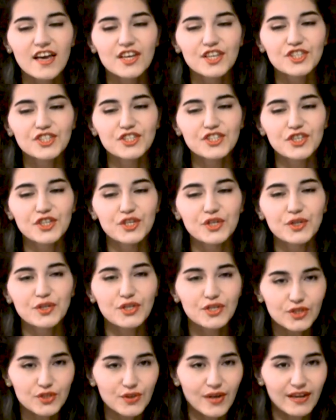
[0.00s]
So
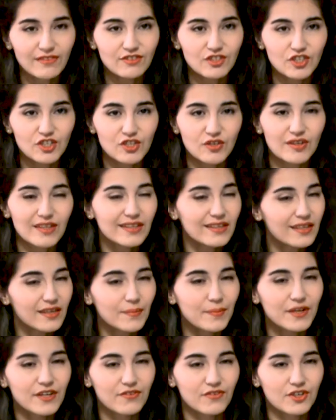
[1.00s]
you do have to know a little
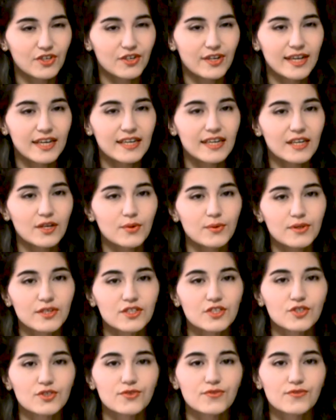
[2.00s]
bit of Korean in order
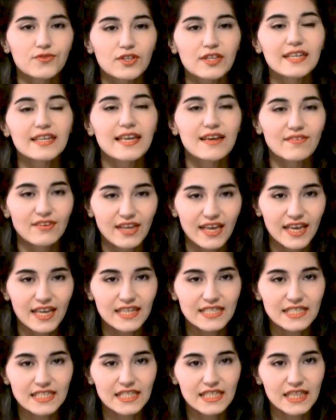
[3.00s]
to fully
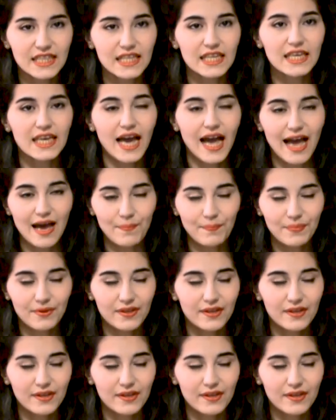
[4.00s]
navigate the app.